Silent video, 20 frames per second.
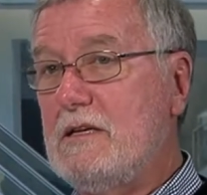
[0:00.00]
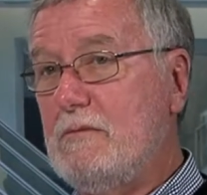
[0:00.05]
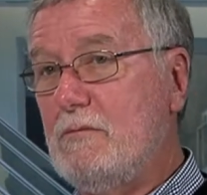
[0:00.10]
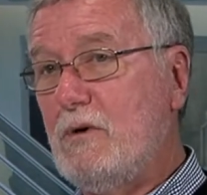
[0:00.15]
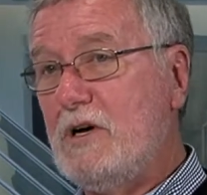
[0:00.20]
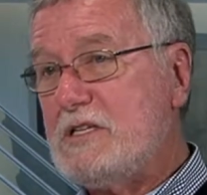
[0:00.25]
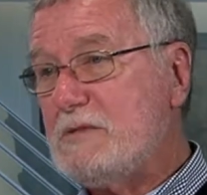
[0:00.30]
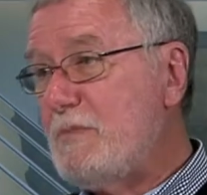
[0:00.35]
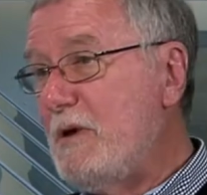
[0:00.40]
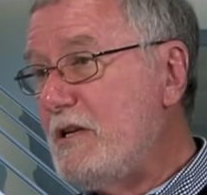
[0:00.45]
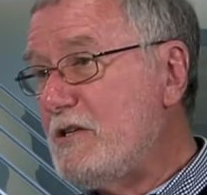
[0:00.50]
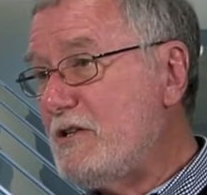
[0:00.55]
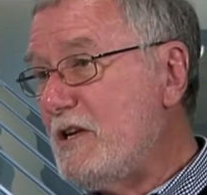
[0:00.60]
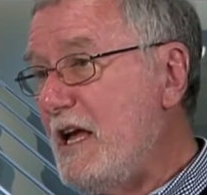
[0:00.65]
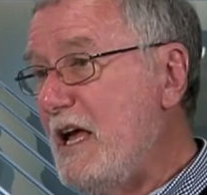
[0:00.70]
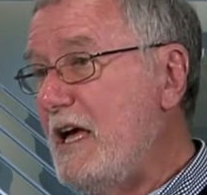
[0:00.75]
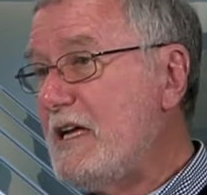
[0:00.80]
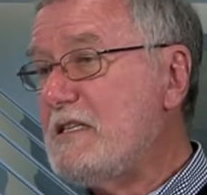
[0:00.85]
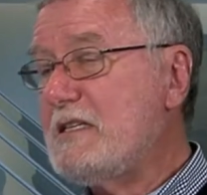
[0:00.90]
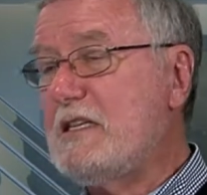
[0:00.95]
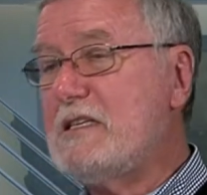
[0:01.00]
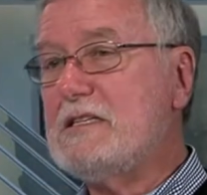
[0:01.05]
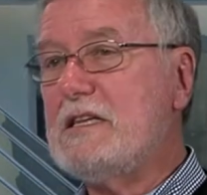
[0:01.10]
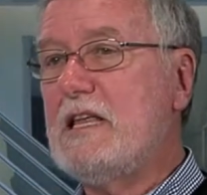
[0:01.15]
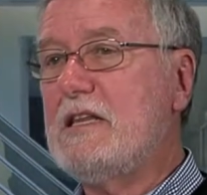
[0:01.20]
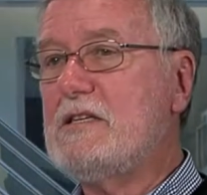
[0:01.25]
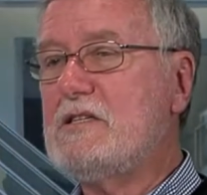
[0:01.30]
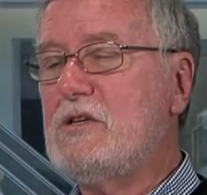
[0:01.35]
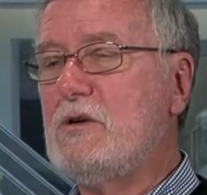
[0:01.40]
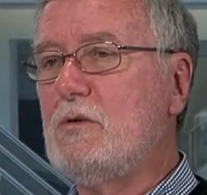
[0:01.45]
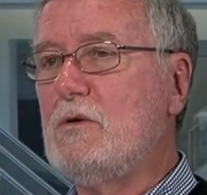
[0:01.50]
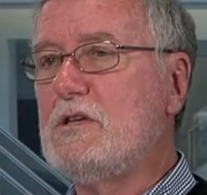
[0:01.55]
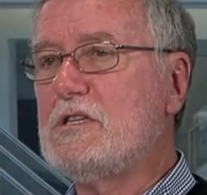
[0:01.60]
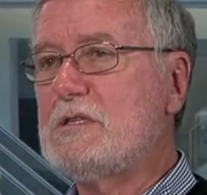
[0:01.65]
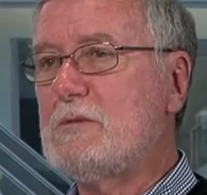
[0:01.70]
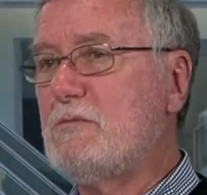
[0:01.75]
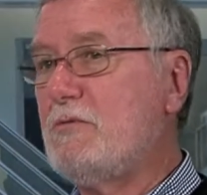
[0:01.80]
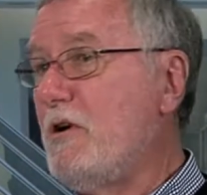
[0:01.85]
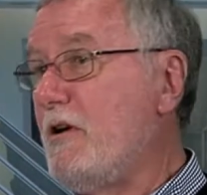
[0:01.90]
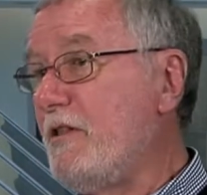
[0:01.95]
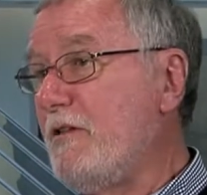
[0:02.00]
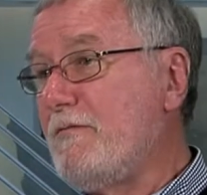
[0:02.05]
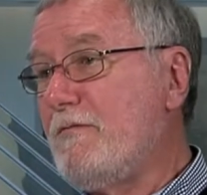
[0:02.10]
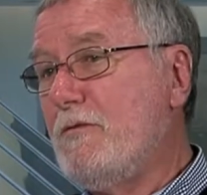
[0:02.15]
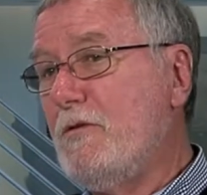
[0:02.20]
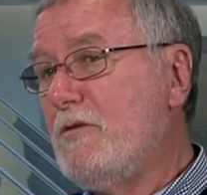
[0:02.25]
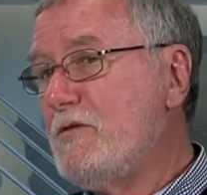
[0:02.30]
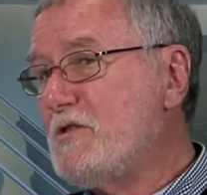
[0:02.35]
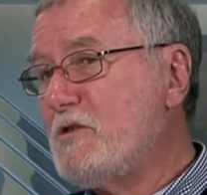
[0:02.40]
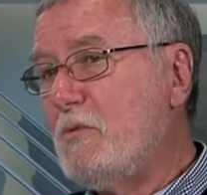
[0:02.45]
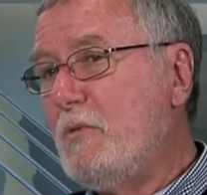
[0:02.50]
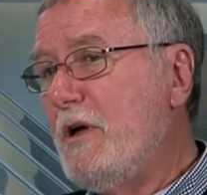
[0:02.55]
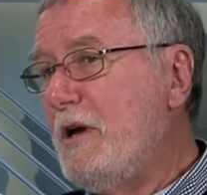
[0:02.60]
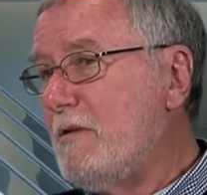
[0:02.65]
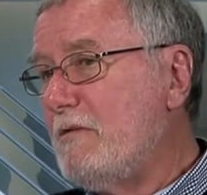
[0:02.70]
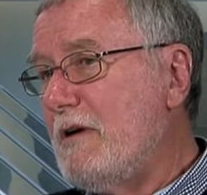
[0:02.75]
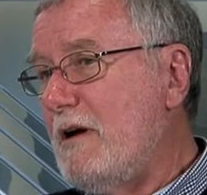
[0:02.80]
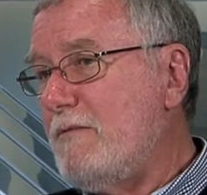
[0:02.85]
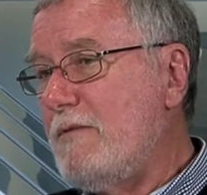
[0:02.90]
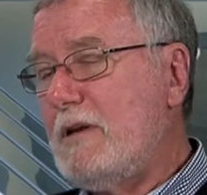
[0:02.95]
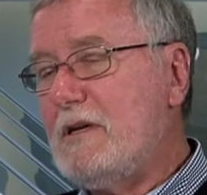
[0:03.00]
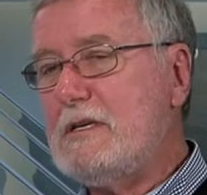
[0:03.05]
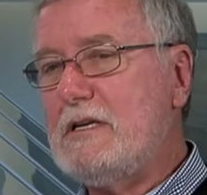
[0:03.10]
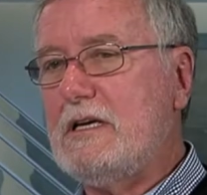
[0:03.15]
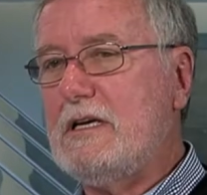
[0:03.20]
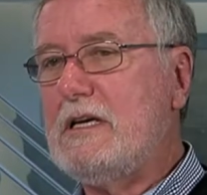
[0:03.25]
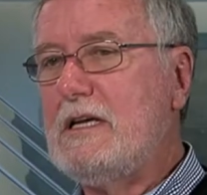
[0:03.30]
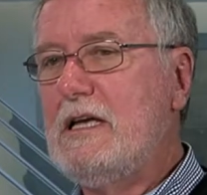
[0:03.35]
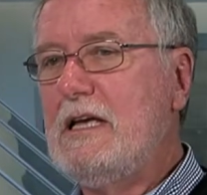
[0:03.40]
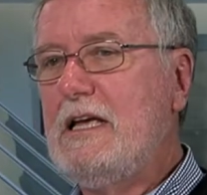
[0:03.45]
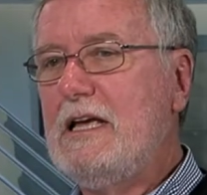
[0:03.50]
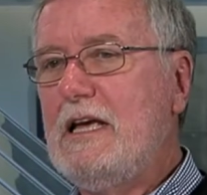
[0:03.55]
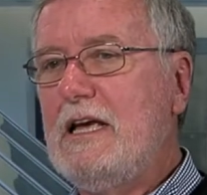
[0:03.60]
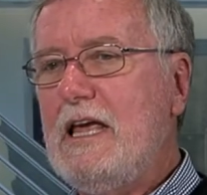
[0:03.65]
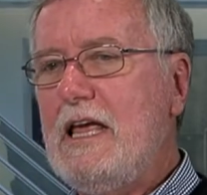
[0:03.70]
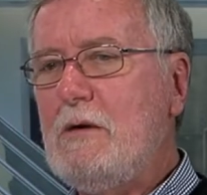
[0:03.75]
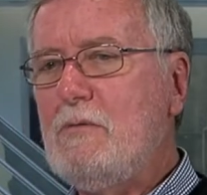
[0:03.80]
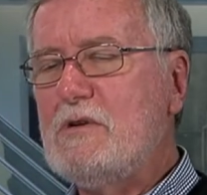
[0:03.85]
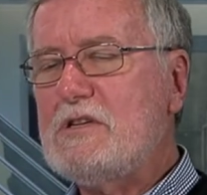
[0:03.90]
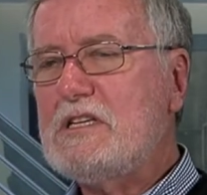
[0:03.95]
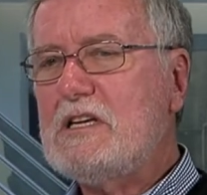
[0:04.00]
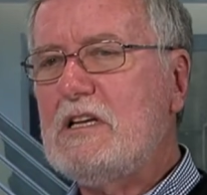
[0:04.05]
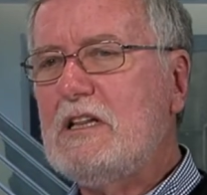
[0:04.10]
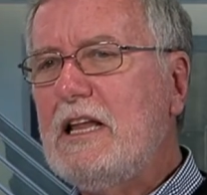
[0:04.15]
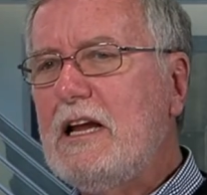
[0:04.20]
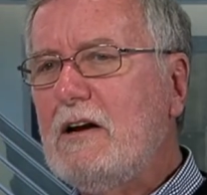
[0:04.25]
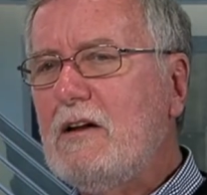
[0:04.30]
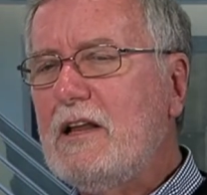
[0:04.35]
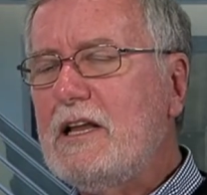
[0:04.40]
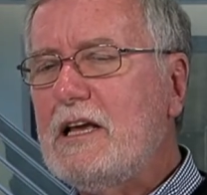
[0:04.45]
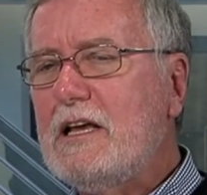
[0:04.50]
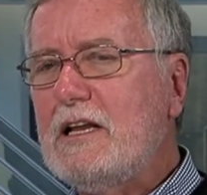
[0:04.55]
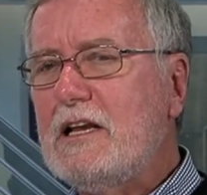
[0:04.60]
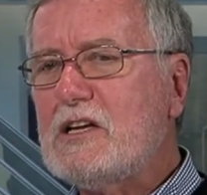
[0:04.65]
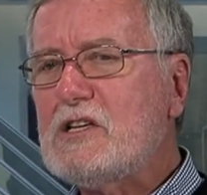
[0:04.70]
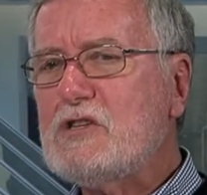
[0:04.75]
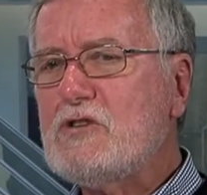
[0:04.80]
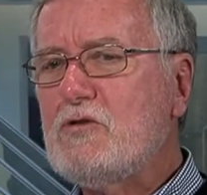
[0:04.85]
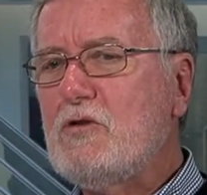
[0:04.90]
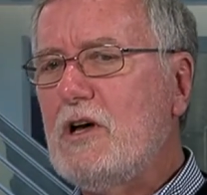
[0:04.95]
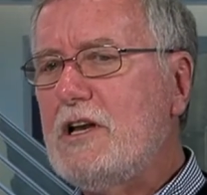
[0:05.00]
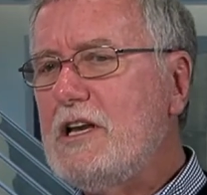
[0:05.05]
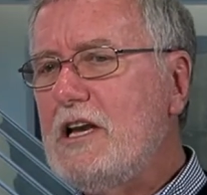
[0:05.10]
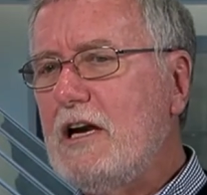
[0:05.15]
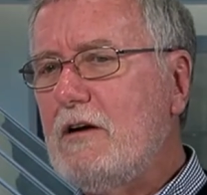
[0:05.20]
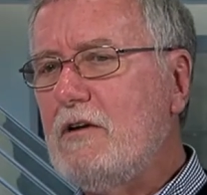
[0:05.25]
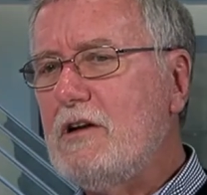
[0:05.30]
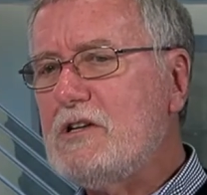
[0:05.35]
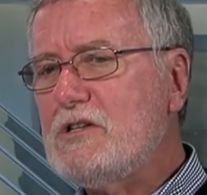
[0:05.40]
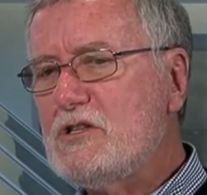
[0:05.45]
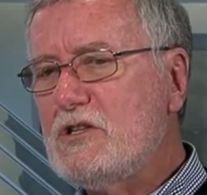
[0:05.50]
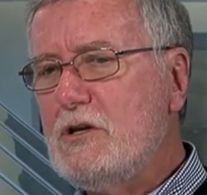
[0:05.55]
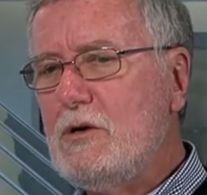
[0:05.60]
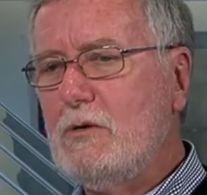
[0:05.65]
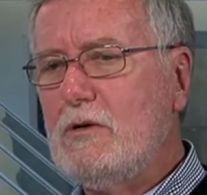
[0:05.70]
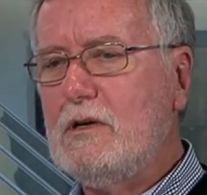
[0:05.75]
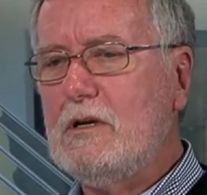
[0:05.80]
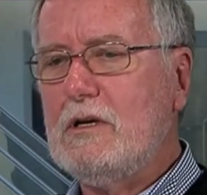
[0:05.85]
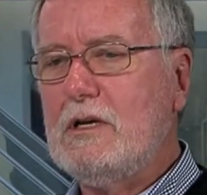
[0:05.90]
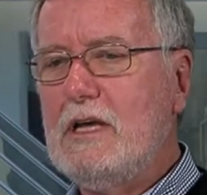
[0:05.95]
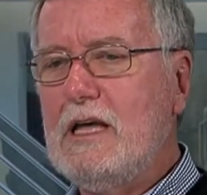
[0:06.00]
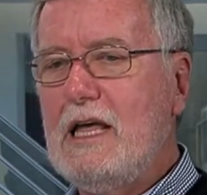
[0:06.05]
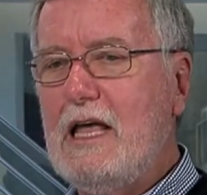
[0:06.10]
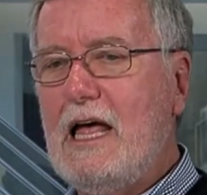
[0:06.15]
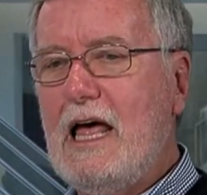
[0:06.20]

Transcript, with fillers: Westminster has to send students abroad, the first winner of it. Uh, he was clearly an extraordinary student.